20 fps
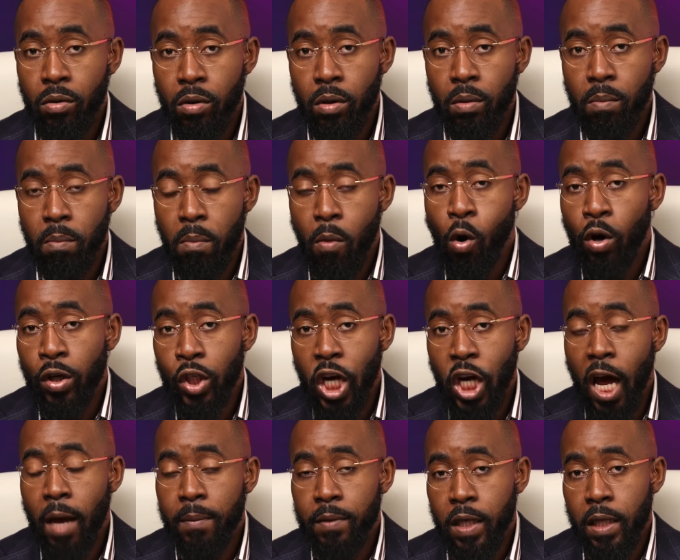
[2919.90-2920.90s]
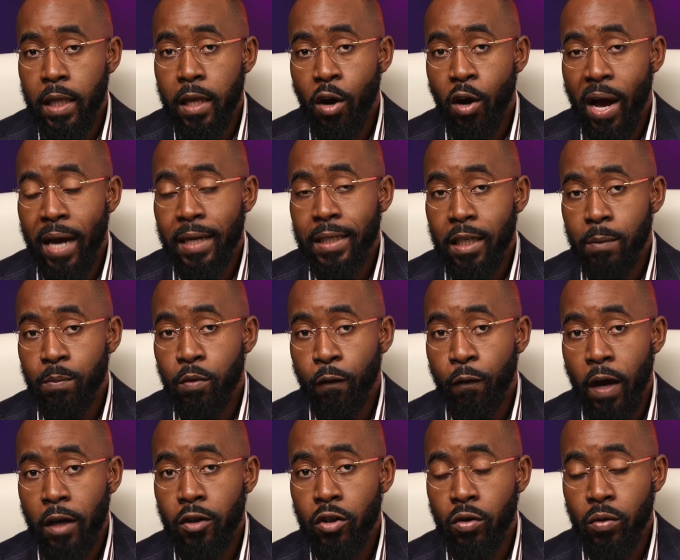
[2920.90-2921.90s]
more jobs than there are IT
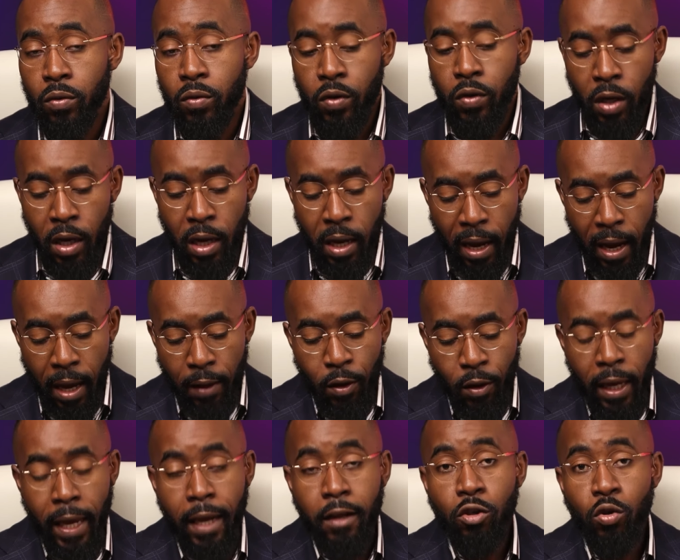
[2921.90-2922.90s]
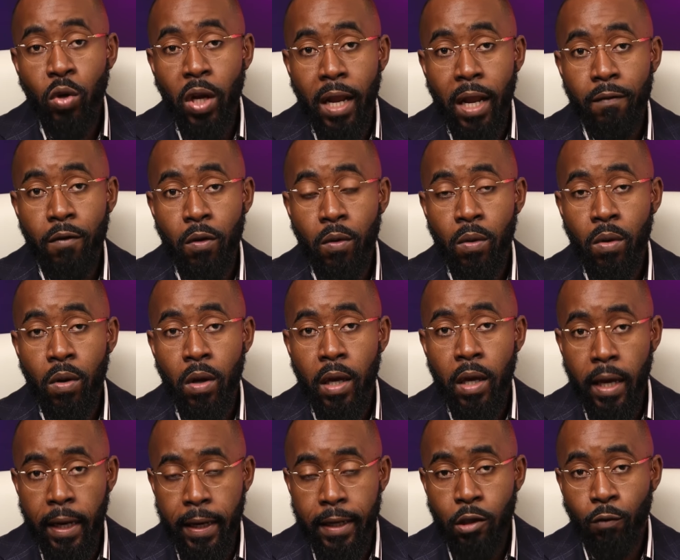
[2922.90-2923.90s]
professionals, at the entry level,
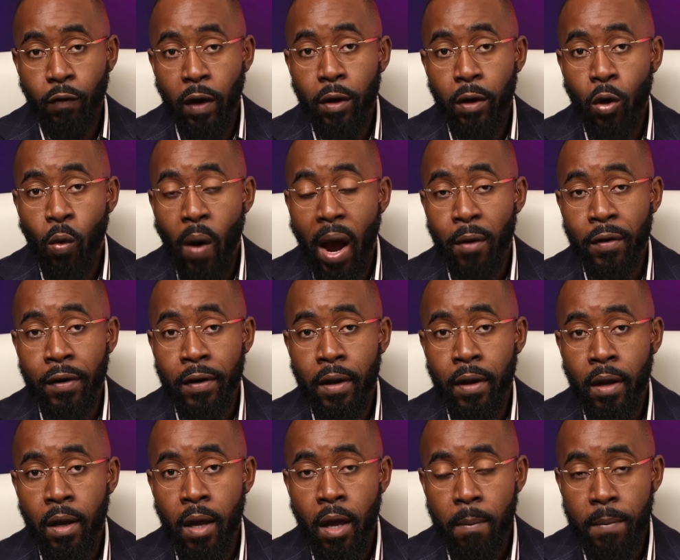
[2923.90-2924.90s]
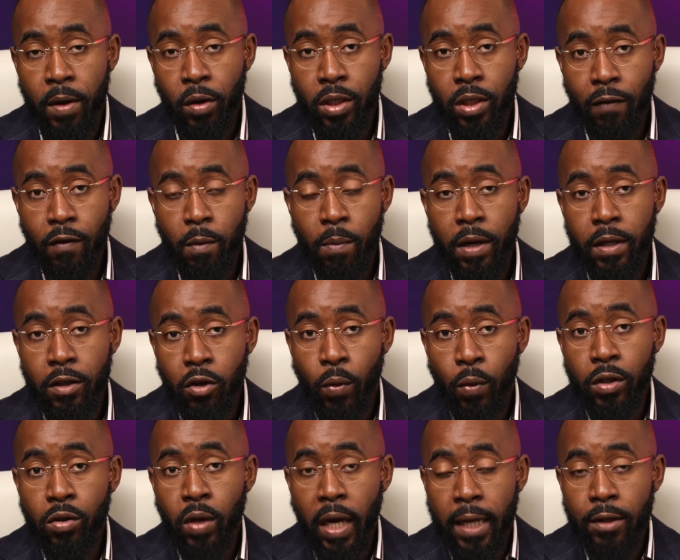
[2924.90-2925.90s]
it is very crowded because everybody's going
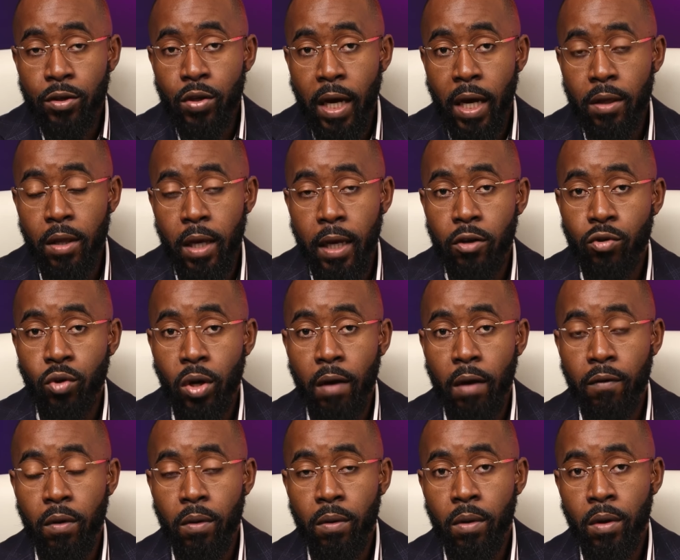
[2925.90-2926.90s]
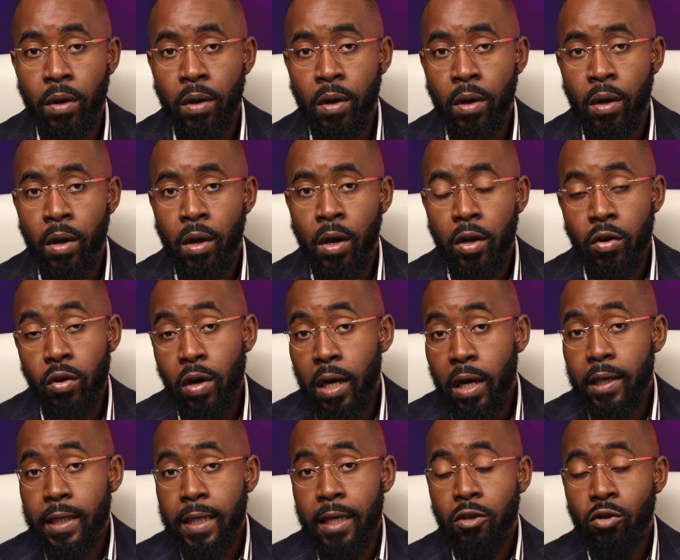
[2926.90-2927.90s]
to enter at the entry level. Don't
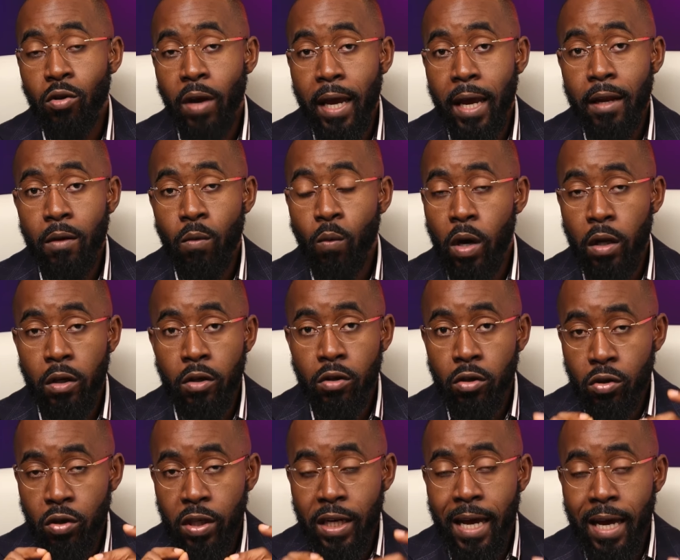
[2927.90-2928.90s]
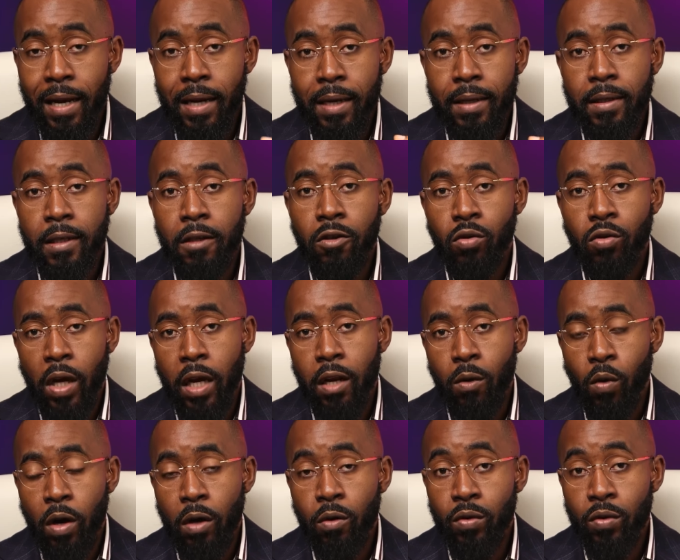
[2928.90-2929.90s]
listen to anyone. Do not listen to
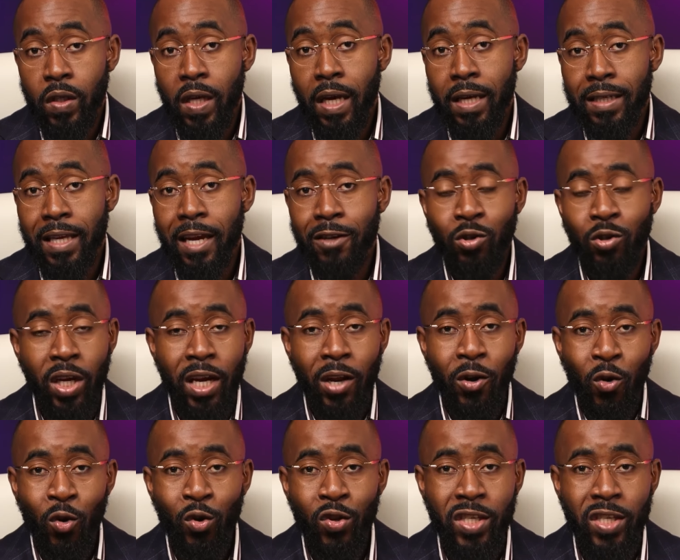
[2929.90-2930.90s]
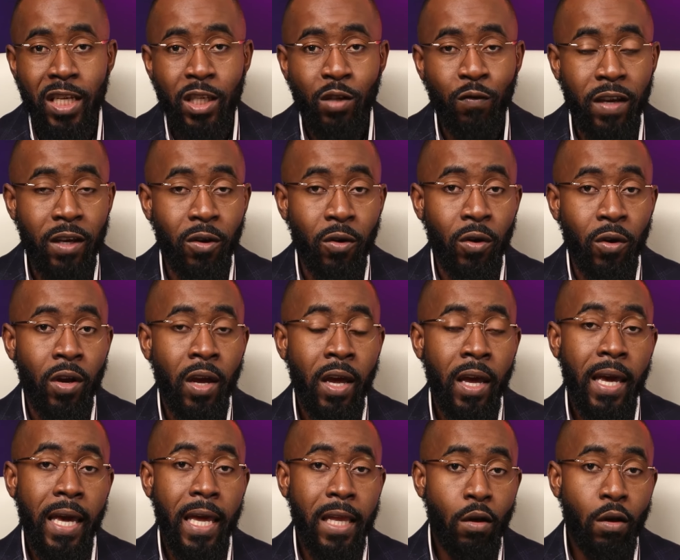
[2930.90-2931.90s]
anyone who says that you can earn 6-figure
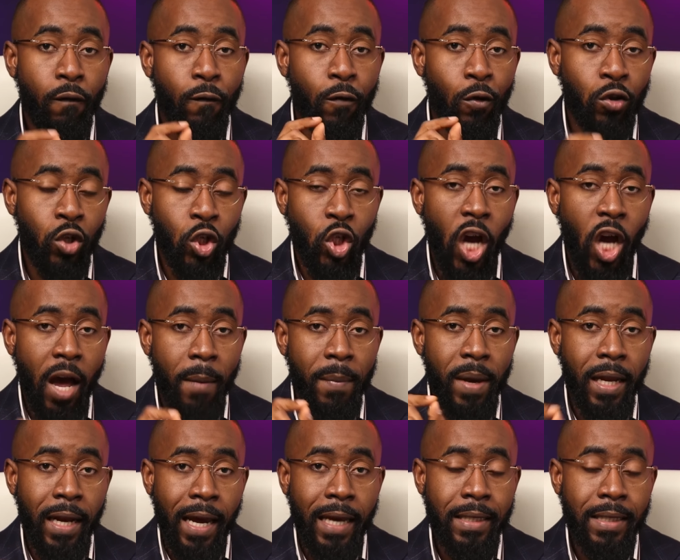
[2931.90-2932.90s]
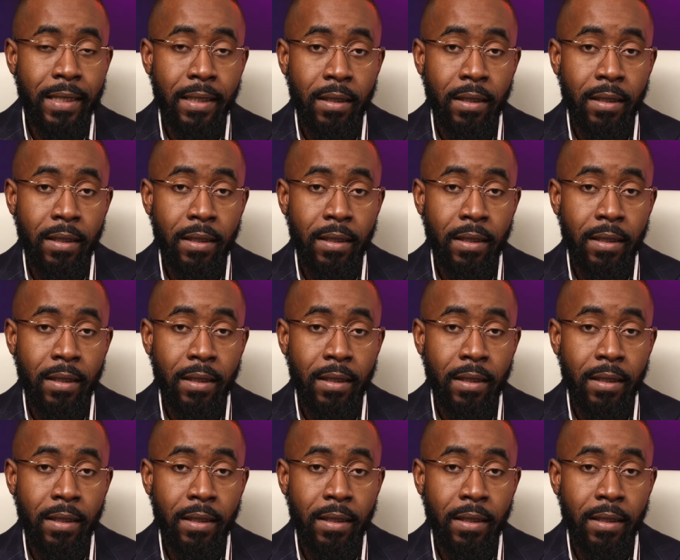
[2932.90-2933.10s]
in your first job in IT.